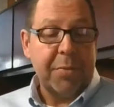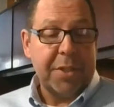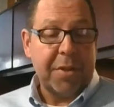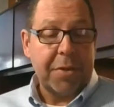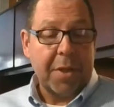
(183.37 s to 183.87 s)
We
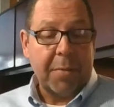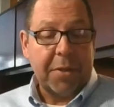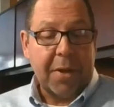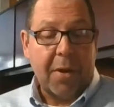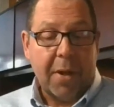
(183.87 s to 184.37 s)
started talking about
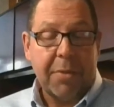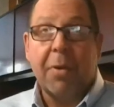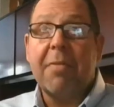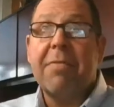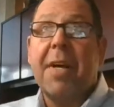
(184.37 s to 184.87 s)
the
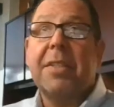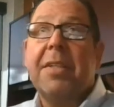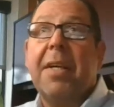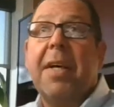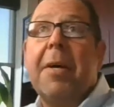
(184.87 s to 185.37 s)
Hawthorne effect,
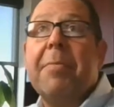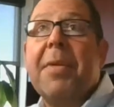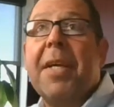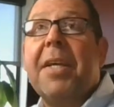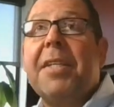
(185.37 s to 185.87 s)

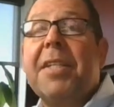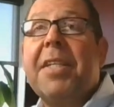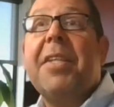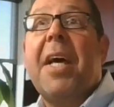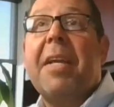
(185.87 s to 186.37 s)
and
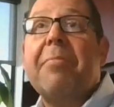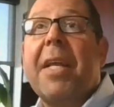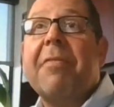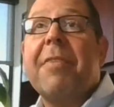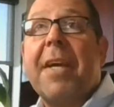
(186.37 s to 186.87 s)
in that
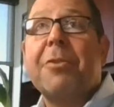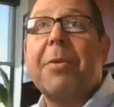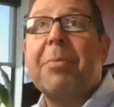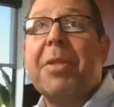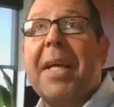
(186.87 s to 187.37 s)

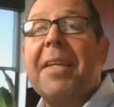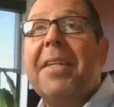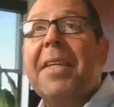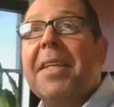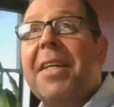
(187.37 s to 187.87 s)
manufacturing plant,
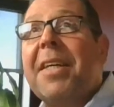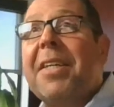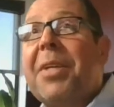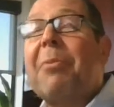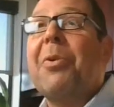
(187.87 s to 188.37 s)

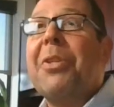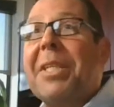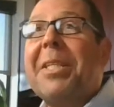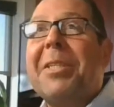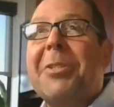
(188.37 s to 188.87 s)
they really
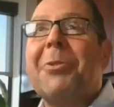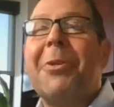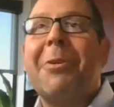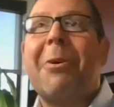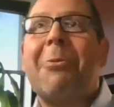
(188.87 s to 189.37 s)
did
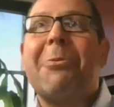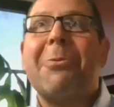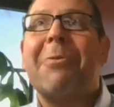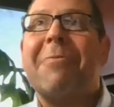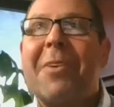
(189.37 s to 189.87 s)
go
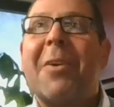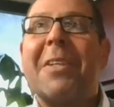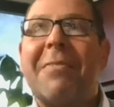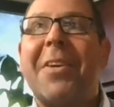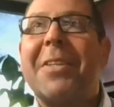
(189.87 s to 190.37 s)
through a very,
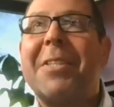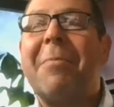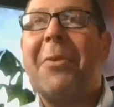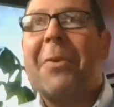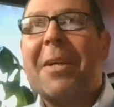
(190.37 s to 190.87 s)
very
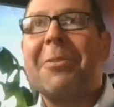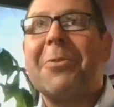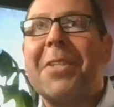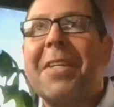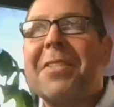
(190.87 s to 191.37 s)
similar
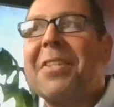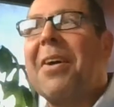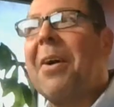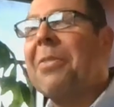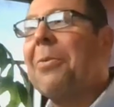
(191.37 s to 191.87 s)
exercise of the
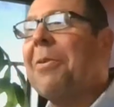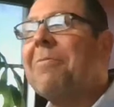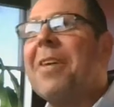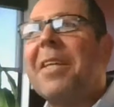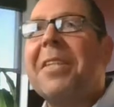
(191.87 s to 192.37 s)
Hawthorne
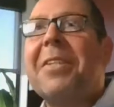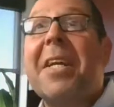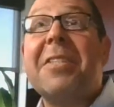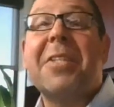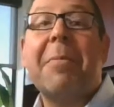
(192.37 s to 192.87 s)
effect, and
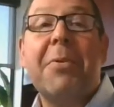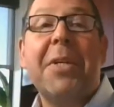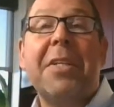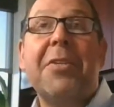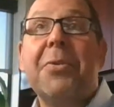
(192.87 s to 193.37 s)
that is they put
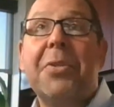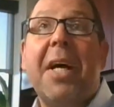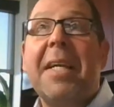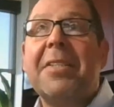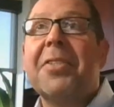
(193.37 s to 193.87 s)
in new
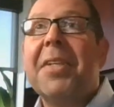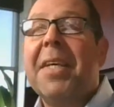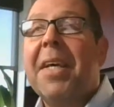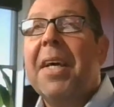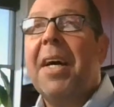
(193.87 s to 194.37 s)
lights,
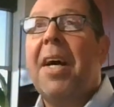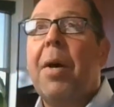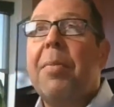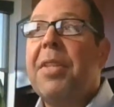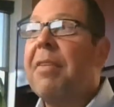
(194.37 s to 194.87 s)

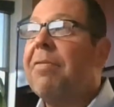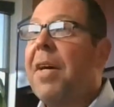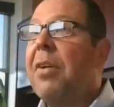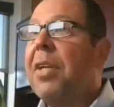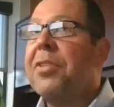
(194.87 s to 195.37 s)
and they
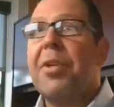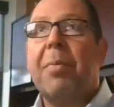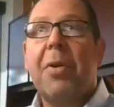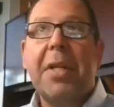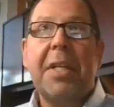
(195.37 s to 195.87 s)
found as they're
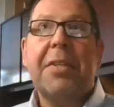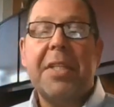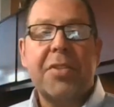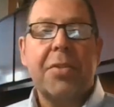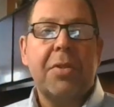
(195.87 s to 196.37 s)
putting in
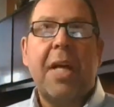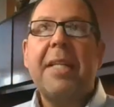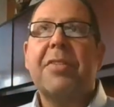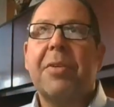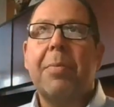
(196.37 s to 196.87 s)
these new
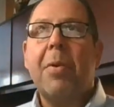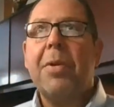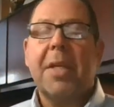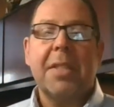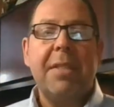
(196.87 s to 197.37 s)
lights, their
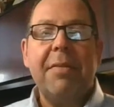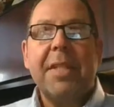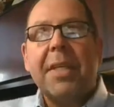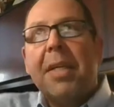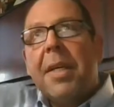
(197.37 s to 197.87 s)

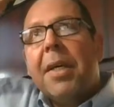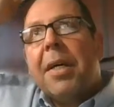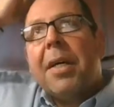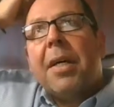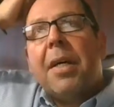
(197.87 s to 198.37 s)
productivity,
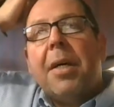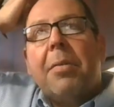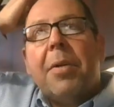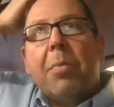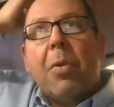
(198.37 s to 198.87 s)

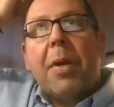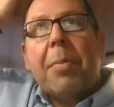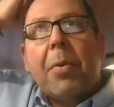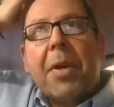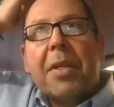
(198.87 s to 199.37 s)
employee
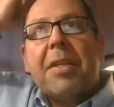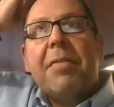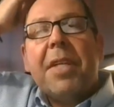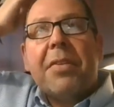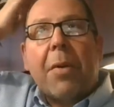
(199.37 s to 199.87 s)

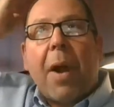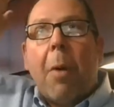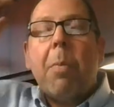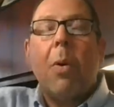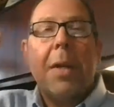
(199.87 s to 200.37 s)
productivity, their
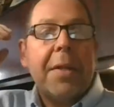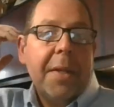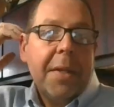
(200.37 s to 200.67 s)
output.